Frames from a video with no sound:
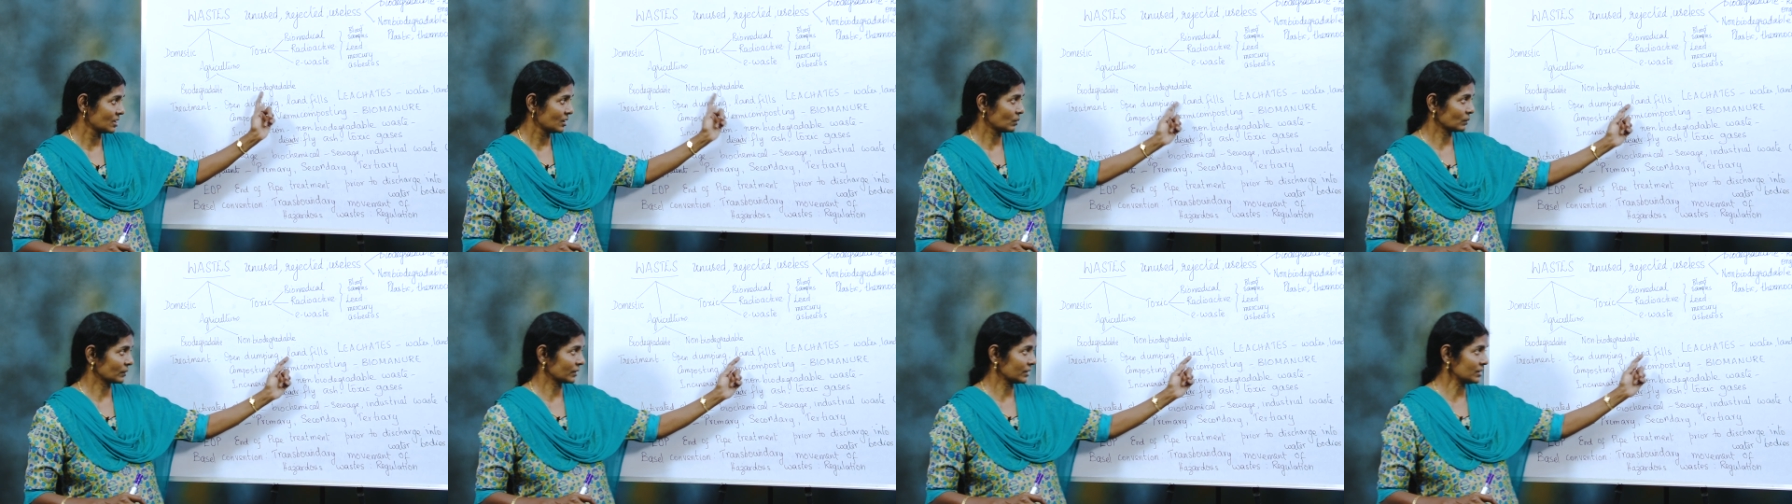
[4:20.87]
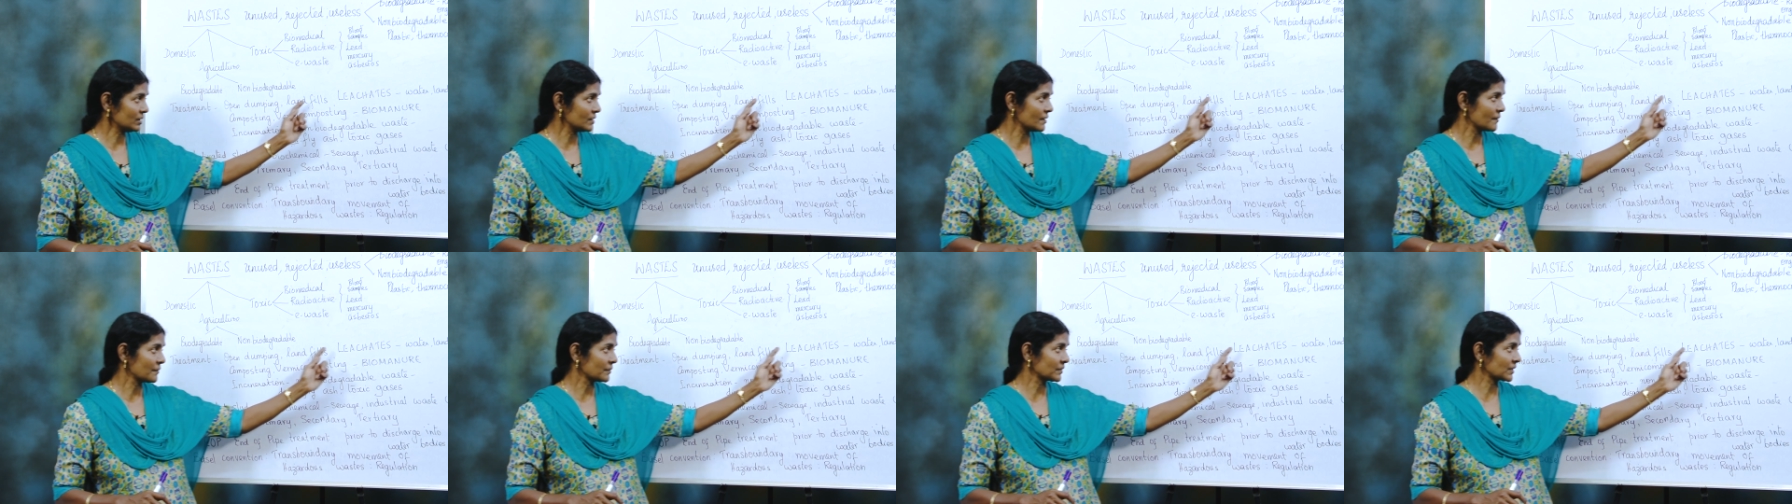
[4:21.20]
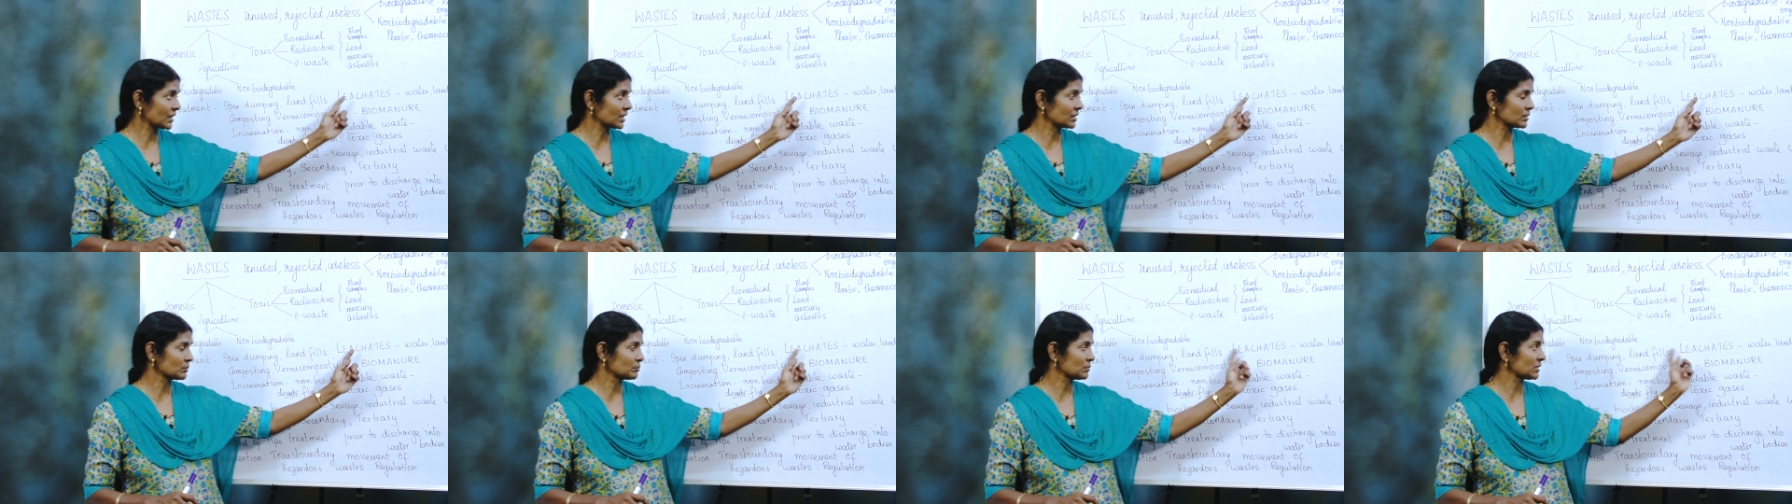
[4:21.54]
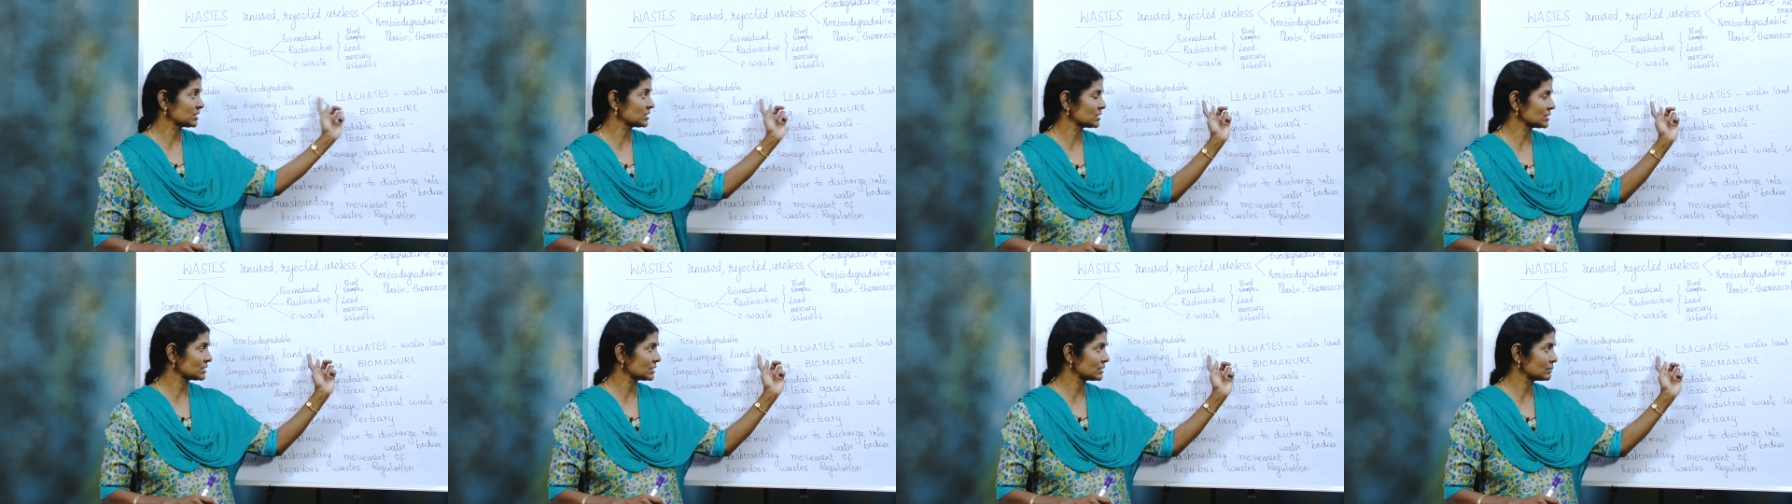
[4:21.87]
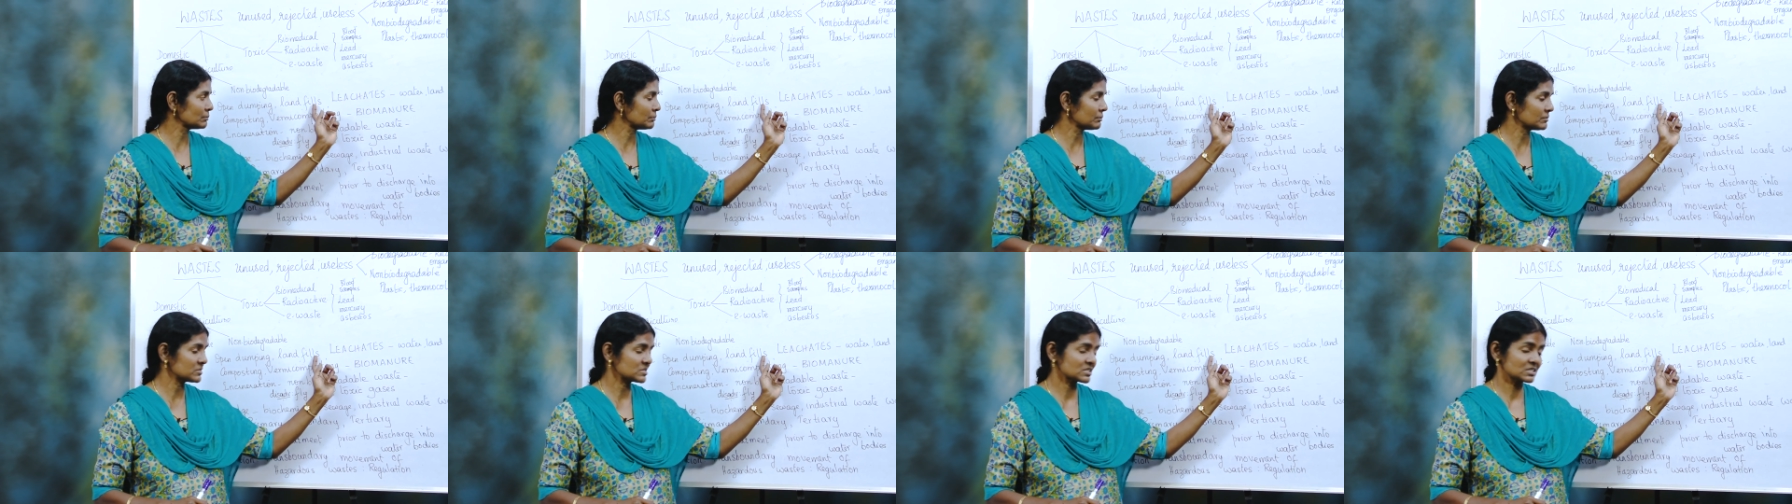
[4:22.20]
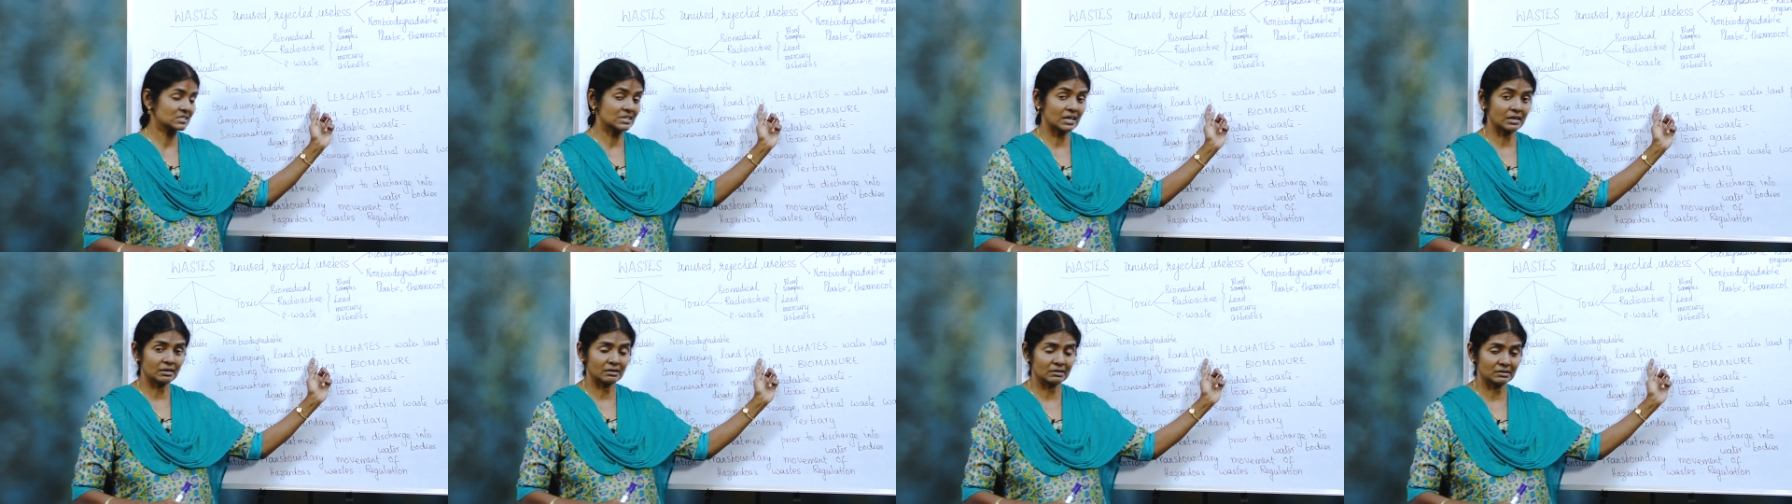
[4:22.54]
Okay, then but the
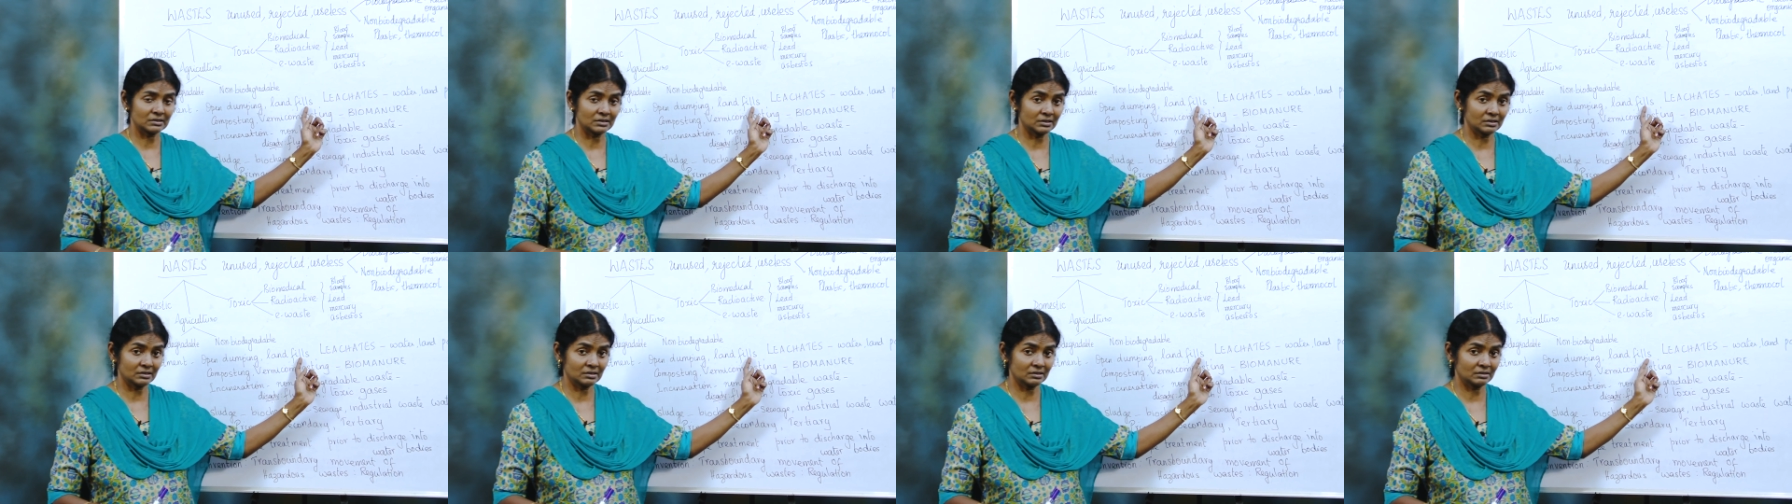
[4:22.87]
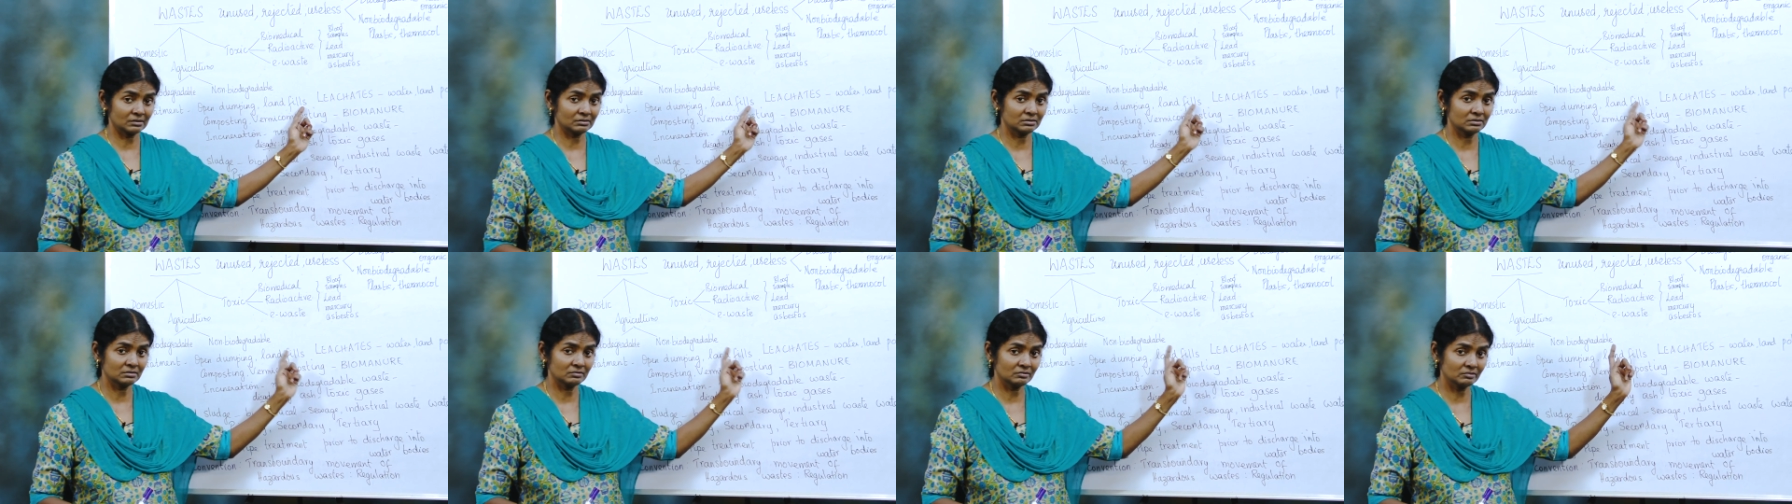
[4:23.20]
the